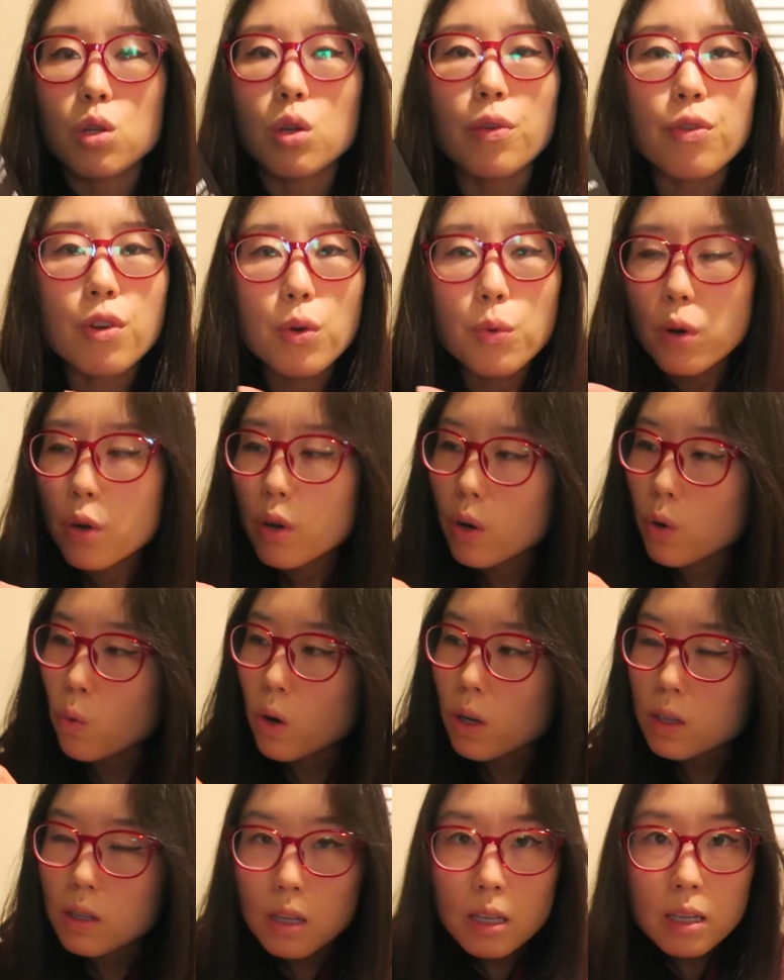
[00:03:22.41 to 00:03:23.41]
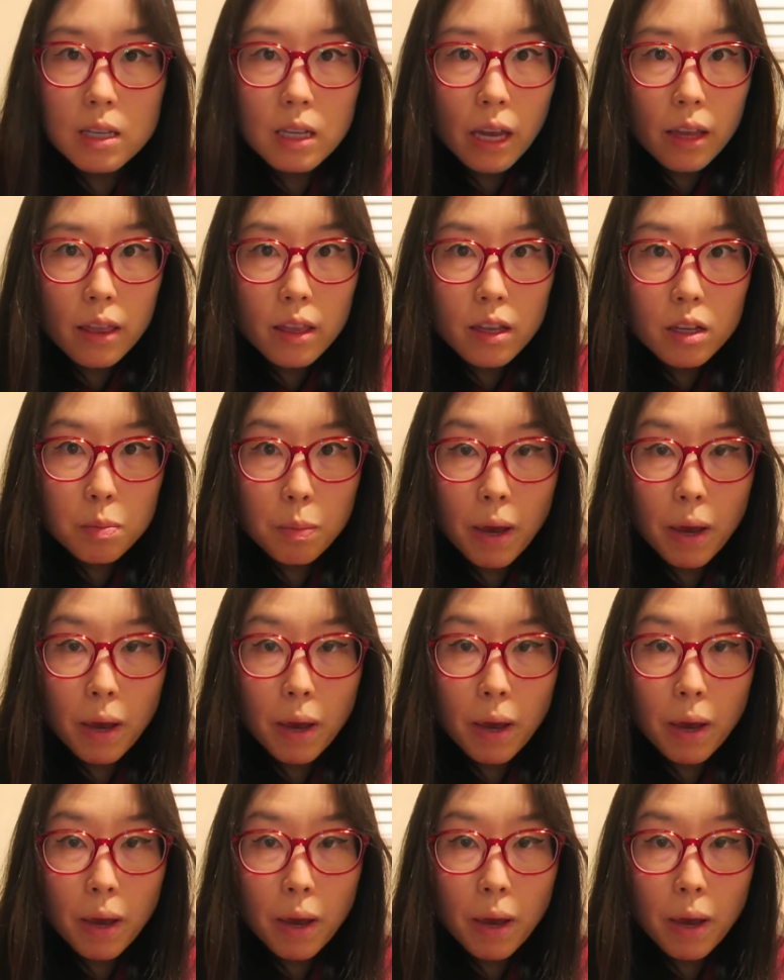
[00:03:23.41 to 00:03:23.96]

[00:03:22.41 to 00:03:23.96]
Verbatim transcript: So if you're wondering what's inside this